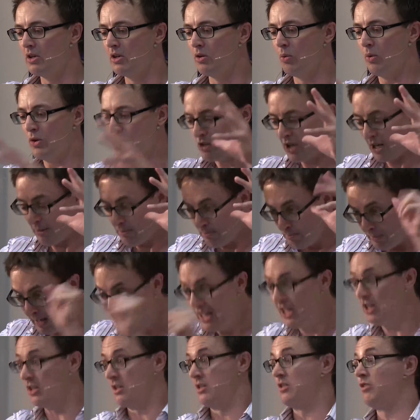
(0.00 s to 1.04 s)
you know, when you take
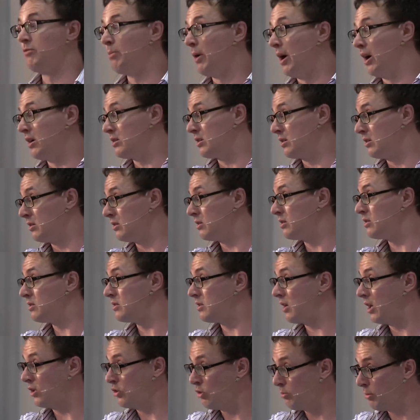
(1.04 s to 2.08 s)
billions of
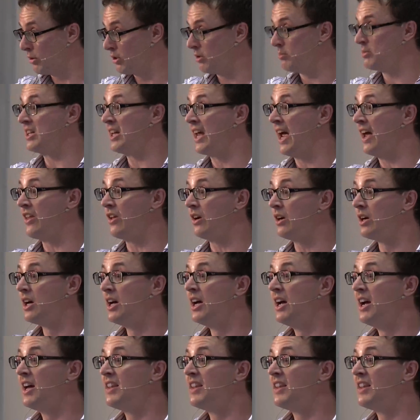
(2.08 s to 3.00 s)
particles and you put them together,